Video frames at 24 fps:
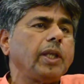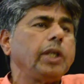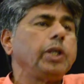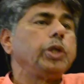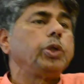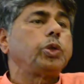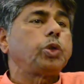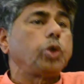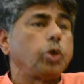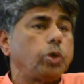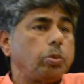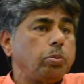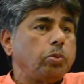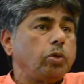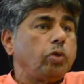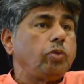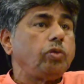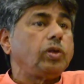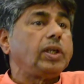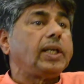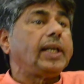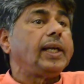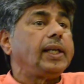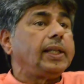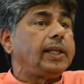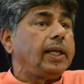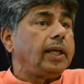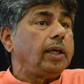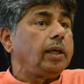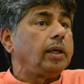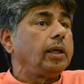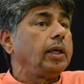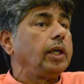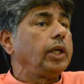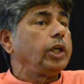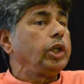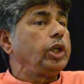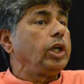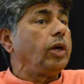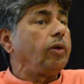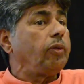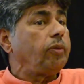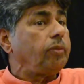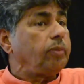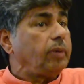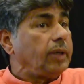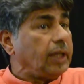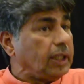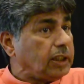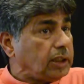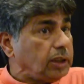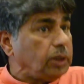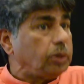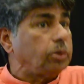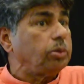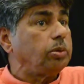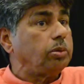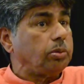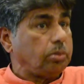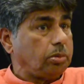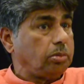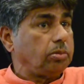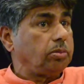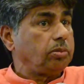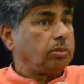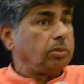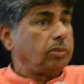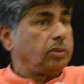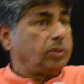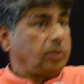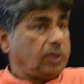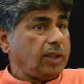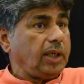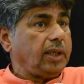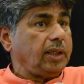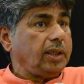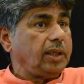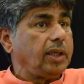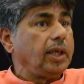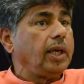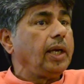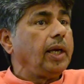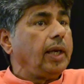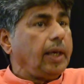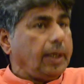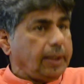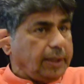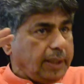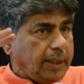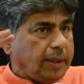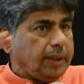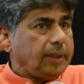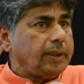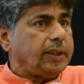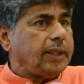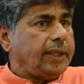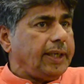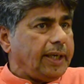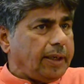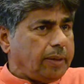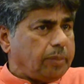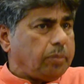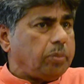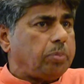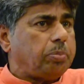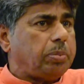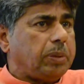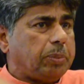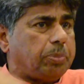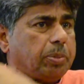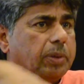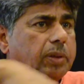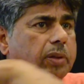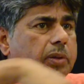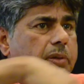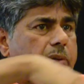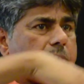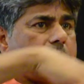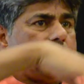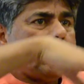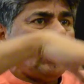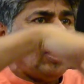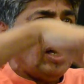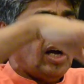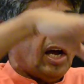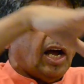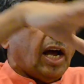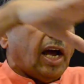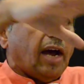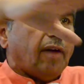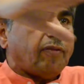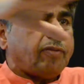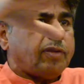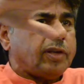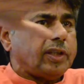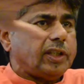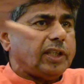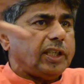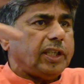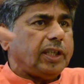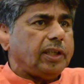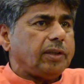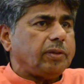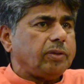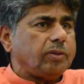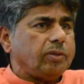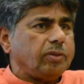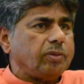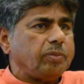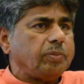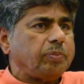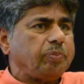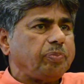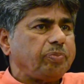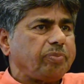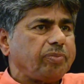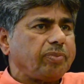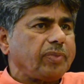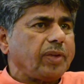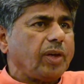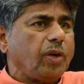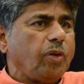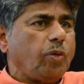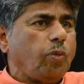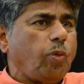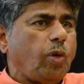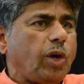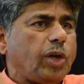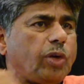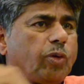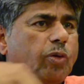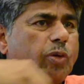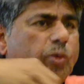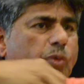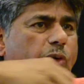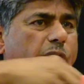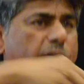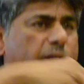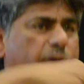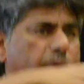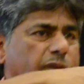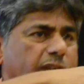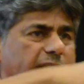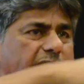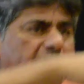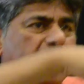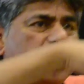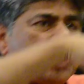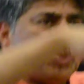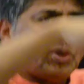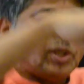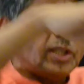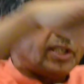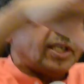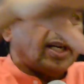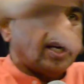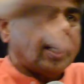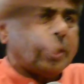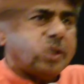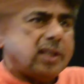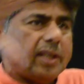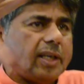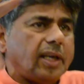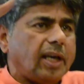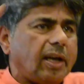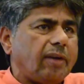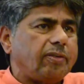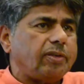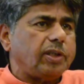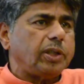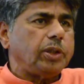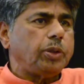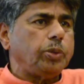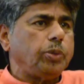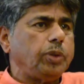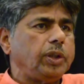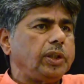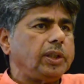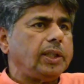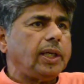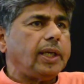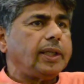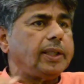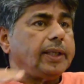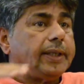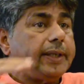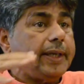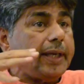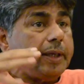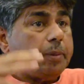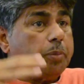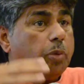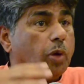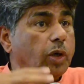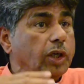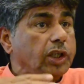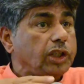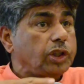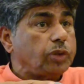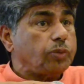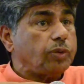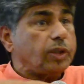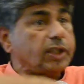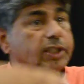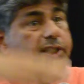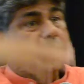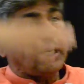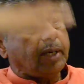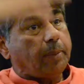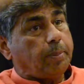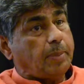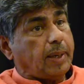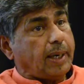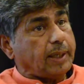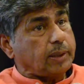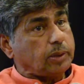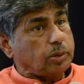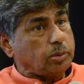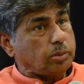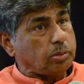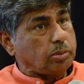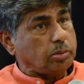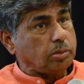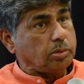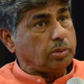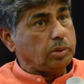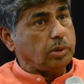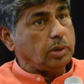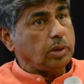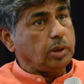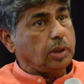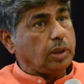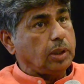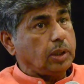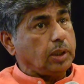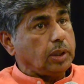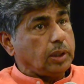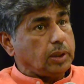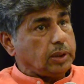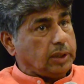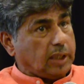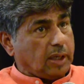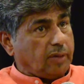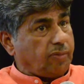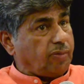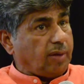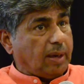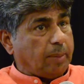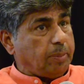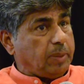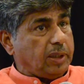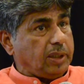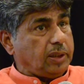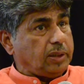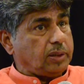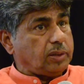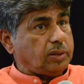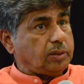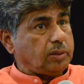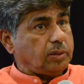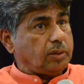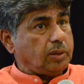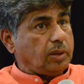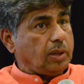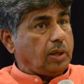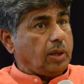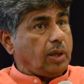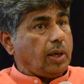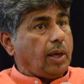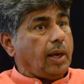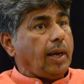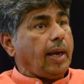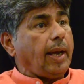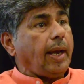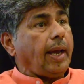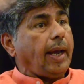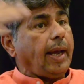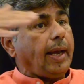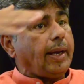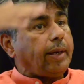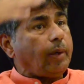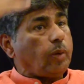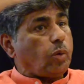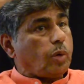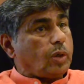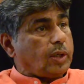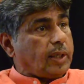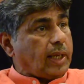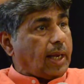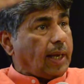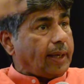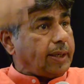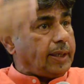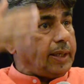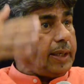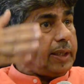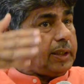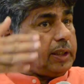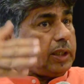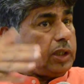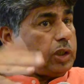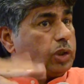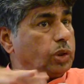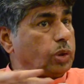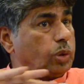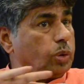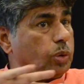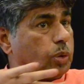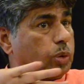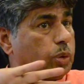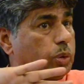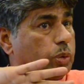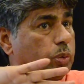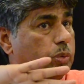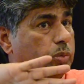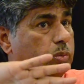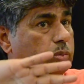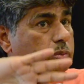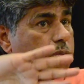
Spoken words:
you should move. Till then you have nothing to do. Right? Then the dead people, after the whatever rituals are there, after doing that, the dead bodies were sent back to their families, and on that day there is no